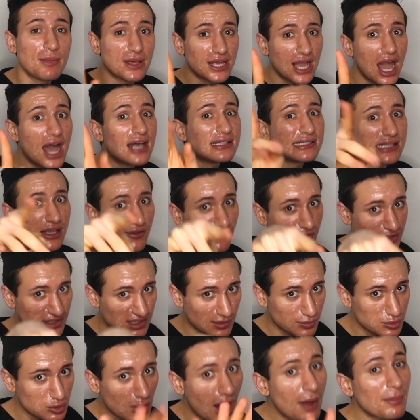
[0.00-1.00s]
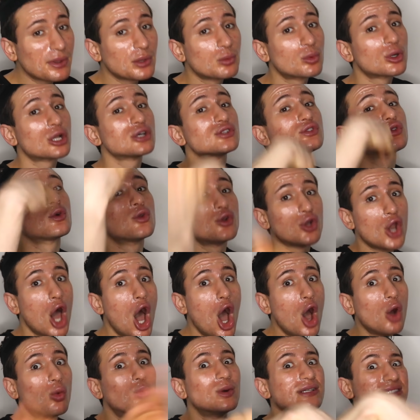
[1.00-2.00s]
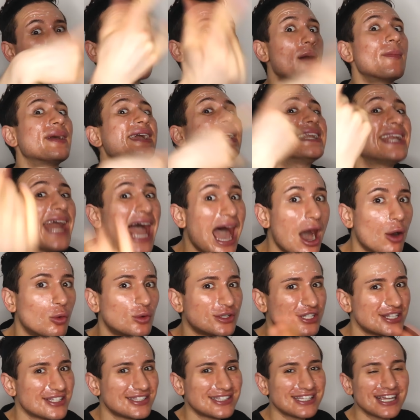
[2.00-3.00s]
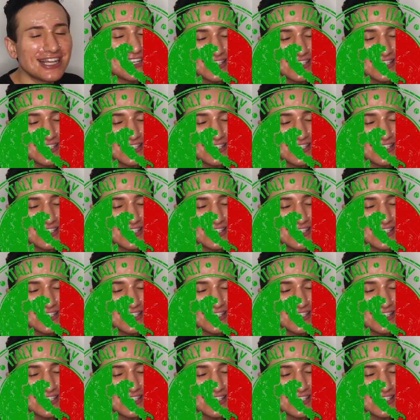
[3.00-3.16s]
because if you subscribe, you would also know what's coming now, which is the